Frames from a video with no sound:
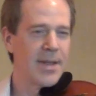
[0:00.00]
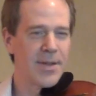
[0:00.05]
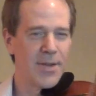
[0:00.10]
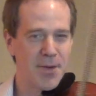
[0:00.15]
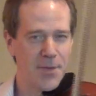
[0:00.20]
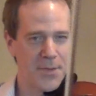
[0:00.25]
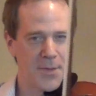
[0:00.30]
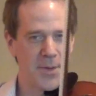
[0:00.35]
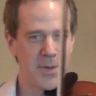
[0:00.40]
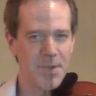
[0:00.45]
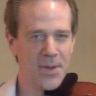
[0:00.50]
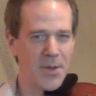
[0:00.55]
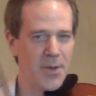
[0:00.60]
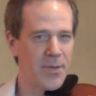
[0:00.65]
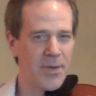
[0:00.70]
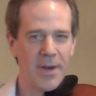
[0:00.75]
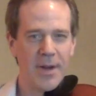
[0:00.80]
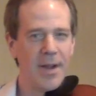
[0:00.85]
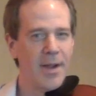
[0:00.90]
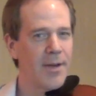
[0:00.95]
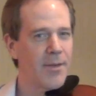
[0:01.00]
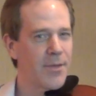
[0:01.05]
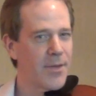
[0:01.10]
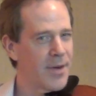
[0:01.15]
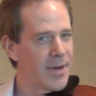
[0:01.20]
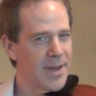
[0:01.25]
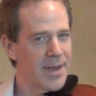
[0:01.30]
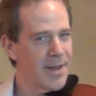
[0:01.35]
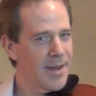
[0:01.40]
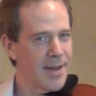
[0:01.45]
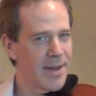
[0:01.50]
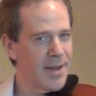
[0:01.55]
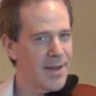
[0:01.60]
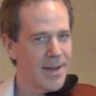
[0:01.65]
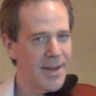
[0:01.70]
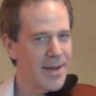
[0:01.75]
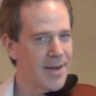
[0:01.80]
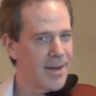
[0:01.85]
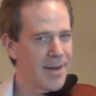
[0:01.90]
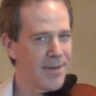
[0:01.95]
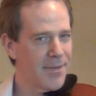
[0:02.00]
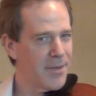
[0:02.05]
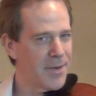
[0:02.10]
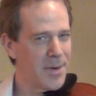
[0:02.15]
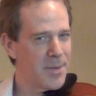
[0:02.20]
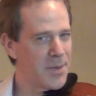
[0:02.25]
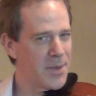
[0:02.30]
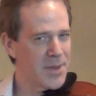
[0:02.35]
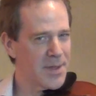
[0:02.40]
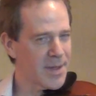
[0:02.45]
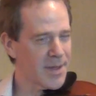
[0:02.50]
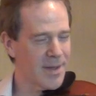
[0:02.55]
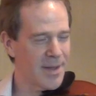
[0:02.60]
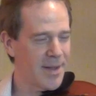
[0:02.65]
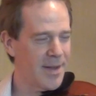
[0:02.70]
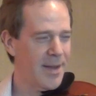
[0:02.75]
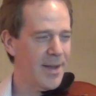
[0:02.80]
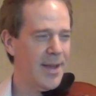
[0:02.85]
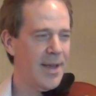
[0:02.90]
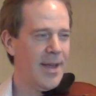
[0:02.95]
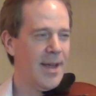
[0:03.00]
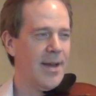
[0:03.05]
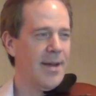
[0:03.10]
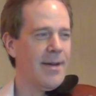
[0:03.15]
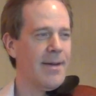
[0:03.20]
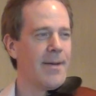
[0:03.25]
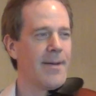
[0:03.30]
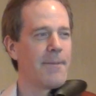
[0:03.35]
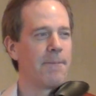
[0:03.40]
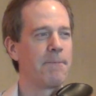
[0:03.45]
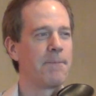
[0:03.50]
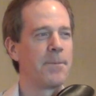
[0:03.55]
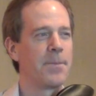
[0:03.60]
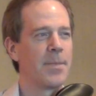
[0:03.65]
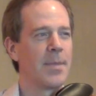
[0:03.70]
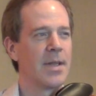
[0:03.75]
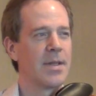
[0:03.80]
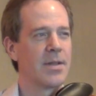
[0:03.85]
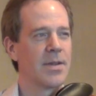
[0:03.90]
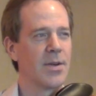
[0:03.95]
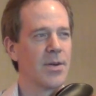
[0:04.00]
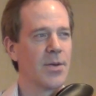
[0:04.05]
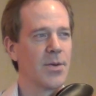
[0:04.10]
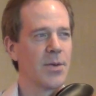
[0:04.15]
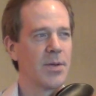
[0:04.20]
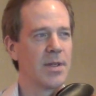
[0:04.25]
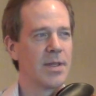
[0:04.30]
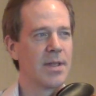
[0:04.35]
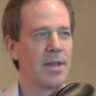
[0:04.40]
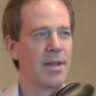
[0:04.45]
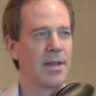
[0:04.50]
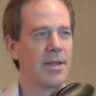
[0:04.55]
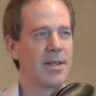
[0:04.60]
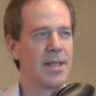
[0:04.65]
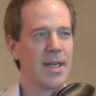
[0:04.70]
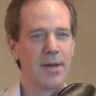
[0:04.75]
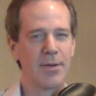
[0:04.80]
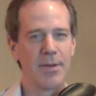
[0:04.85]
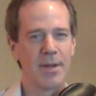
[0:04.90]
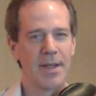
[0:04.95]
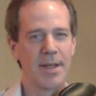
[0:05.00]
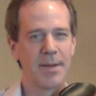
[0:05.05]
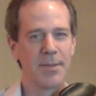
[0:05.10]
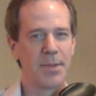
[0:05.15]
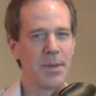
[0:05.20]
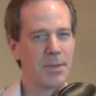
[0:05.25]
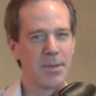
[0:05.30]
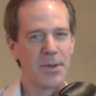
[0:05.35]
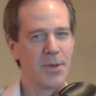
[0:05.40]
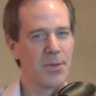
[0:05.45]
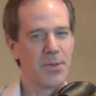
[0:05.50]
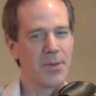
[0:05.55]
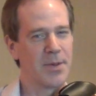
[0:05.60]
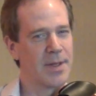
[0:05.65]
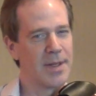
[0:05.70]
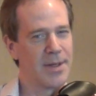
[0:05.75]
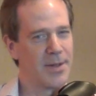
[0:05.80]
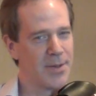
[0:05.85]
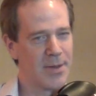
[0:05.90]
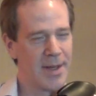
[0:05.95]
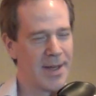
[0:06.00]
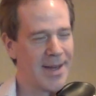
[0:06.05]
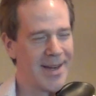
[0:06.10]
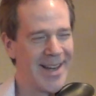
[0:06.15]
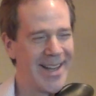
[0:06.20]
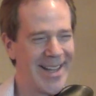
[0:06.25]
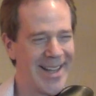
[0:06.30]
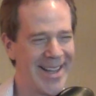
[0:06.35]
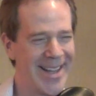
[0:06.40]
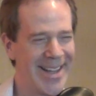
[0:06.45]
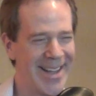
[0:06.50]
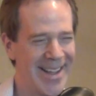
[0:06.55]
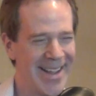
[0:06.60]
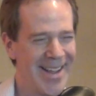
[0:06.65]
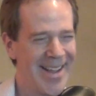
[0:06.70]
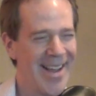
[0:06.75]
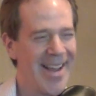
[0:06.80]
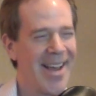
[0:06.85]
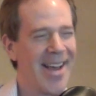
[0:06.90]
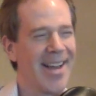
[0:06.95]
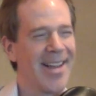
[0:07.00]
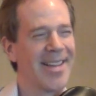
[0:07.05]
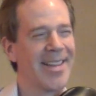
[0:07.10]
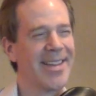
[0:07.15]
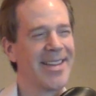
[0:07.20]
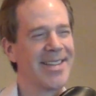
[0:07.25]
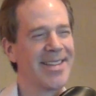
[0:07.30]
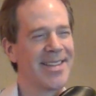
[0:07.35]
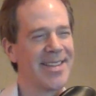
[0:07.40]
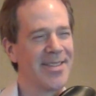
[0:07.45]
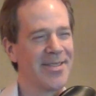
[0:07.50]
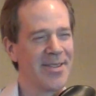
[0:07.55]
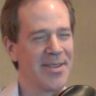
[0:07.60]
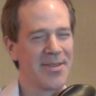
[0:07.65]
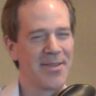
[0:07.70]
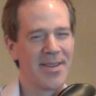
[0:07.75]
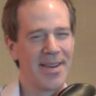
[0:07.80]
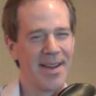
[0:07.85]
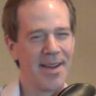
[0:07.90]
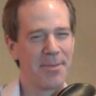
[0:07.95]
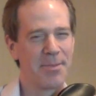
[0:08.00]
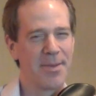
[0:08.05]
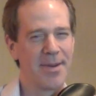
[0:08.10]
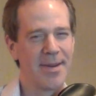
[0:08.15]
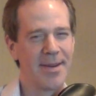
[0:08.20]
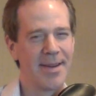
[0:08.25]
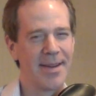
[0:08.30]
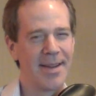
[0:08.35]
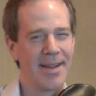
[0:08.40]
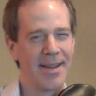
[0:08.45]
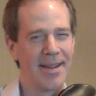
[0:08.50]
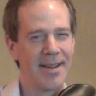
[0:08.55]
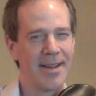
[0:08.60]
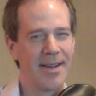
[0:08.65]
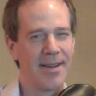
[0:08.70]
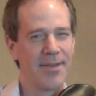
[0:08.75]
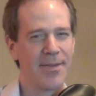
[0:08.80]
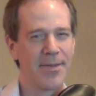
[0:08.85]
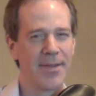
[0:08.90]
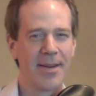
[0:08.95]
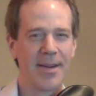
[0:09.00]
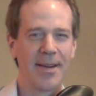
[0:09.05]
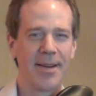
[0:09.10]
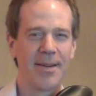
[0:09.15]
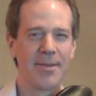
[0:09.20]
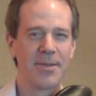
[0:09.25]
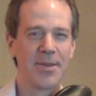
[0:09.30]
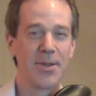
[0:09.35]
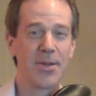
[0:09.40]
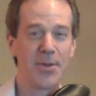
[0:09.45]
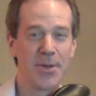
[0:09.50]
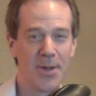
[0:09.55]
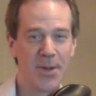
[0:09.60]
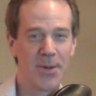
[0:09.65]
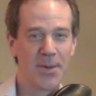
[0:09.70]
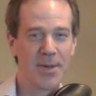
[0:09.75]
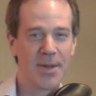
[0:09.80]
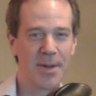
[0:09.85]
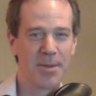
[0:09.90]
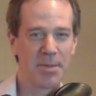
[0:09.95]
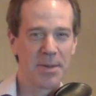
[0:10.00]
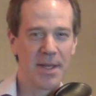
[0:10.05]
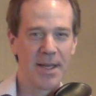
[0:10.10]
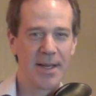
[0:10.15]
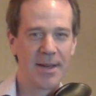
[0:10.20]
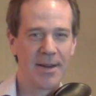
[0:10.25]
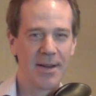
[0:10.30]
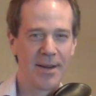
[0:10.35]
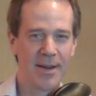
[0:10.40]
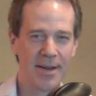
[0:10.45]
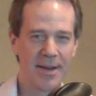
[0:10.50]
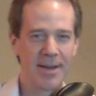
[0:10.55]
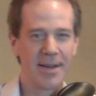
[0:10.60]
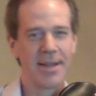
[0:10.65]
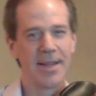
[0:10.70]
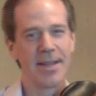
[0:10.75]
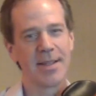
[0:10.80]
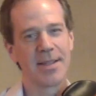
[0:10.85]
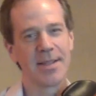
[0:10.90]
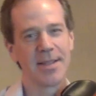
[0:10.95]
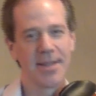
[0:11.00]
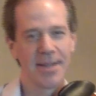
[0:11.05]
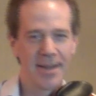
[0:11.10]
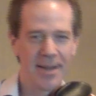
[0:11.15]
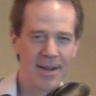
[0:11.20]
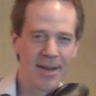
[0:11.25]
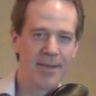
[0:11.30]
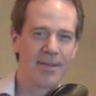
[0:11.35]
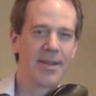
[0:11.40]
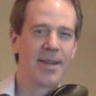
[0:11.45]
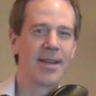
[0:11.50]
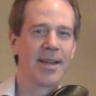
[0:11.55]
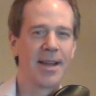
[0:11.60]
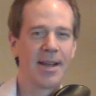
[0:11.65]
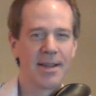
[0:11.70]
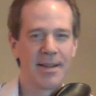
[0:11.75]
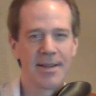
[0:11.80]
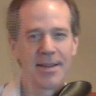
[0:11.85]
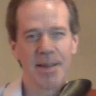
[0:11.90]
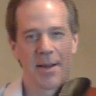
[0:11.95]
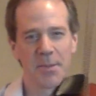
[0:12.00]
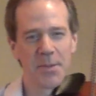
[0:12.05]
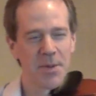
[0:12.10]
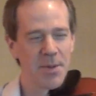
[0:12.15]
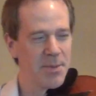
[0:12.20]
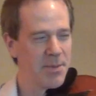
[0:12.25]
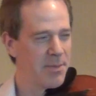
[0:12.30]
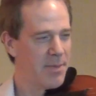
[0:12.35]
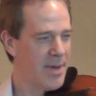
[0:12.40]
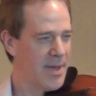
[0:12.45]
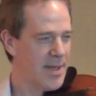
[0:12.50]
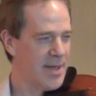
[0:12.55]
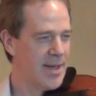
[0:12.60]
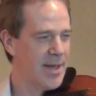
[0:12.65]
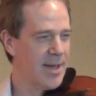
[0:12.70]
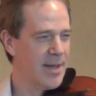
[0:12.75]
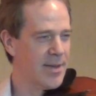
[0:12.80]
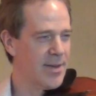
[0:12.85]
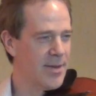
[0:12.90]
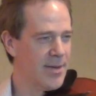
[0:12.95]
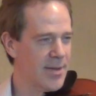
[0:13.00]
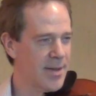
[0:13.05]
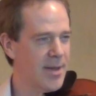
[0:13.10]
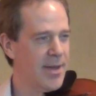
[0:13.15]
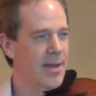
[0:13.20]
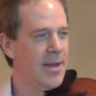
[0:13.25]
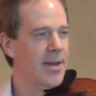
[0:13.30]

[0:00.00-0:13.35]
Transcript: so forth and so forth. Very dull, not very musical. So generally people don't really do that. Let's see what would happen if two notes are played on each of the dance steps by the dancers.